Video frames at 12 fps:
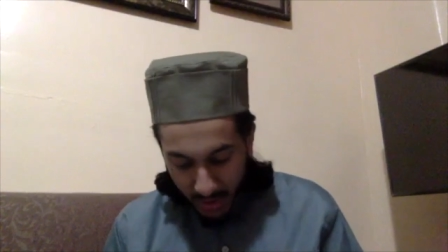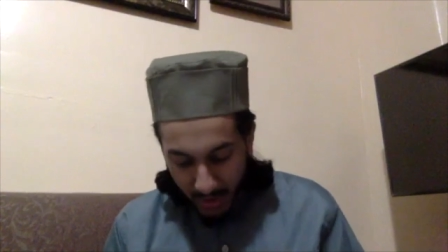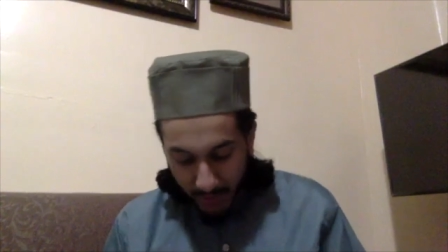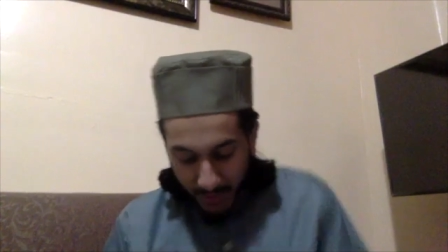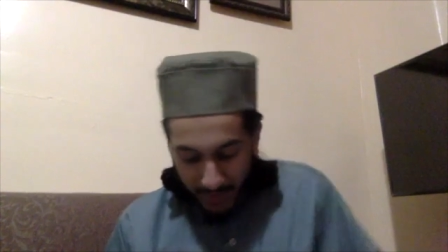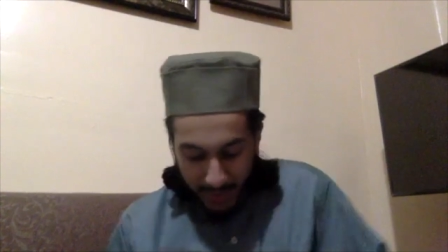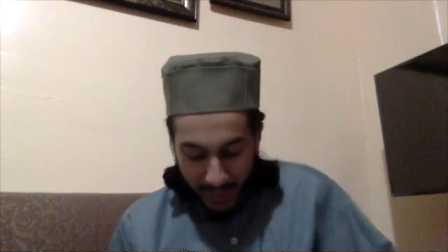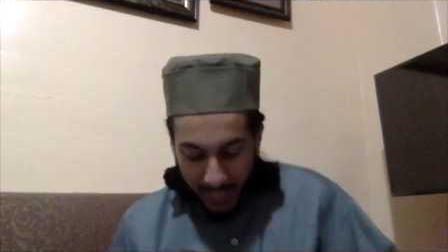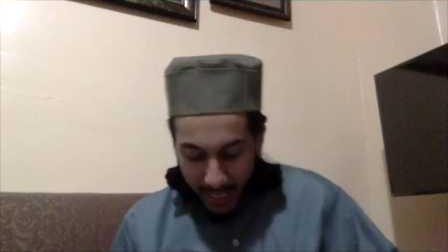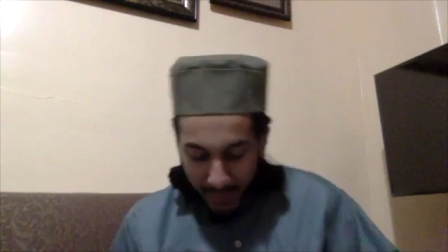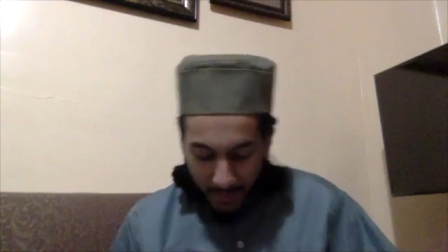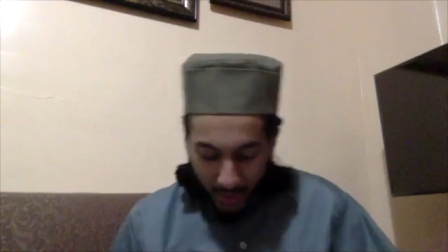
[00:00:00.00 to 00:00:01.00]
by the
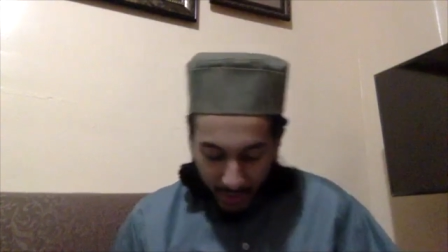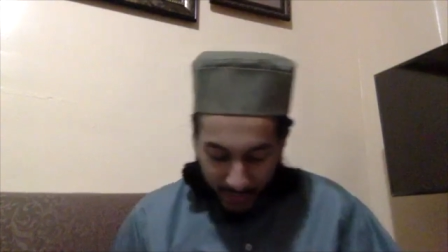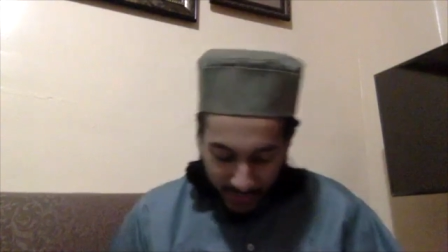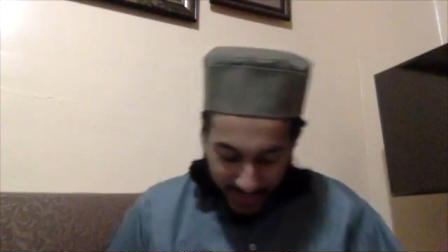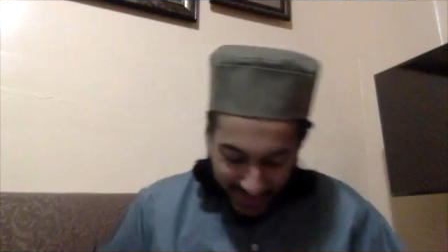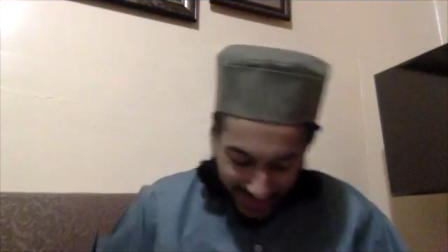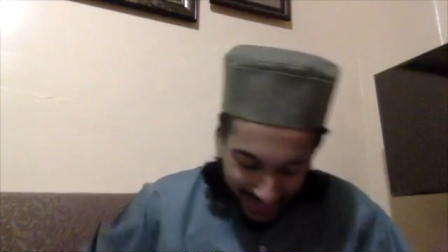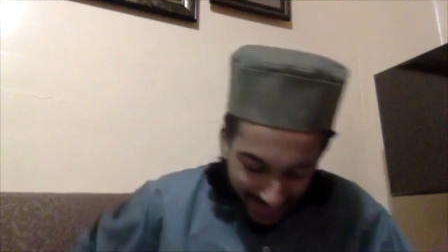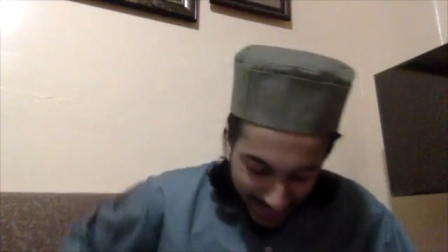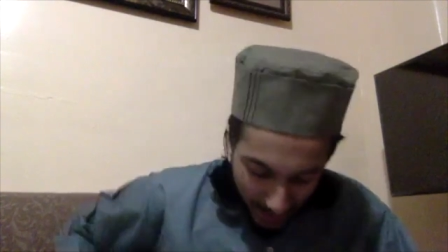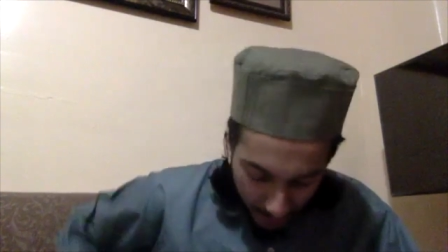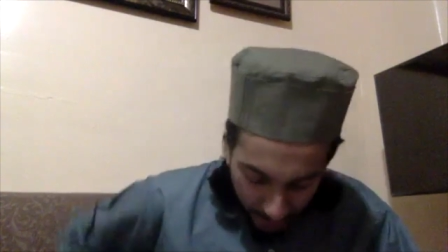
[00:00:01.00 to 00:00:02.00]
name of
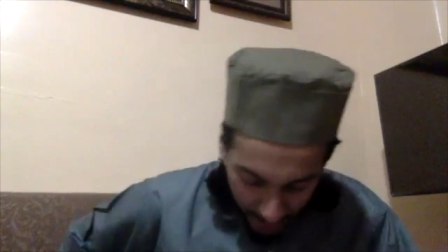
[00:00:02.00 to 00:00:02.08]
Zainab,